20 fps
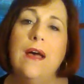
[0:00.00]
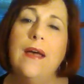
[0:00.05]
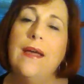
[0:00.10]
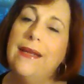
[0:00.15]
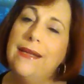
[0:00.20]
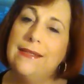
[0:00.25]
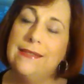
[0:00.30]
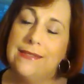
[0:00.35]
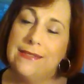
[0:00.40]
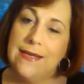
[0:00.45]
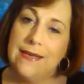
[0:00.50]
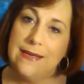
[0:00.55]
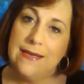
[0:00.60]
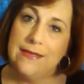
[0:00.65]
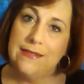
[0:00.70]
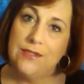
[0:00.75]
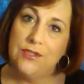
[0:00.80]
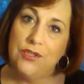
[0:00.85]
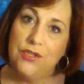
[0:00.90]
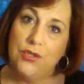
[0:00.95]
insight
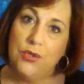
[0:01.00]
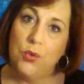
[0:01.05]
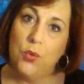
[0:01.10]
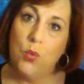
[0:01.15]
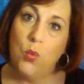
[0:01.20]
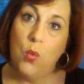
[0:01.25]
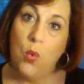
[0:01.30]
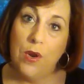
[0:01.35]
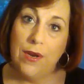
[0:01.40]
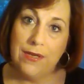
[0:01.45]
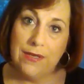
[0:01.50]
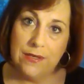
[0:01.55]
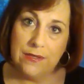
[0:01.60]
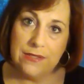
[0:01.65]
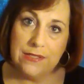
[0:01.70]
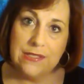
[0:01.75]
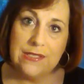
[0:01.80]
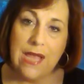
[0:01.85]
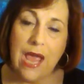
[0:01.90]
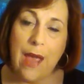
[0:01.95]
as to what
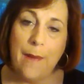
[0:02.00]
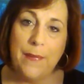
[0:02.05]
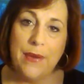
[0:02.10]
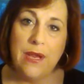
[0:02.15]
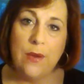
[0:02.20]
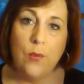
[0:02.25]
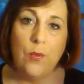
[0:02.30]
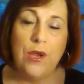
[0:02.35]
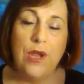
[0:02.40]
else is happening.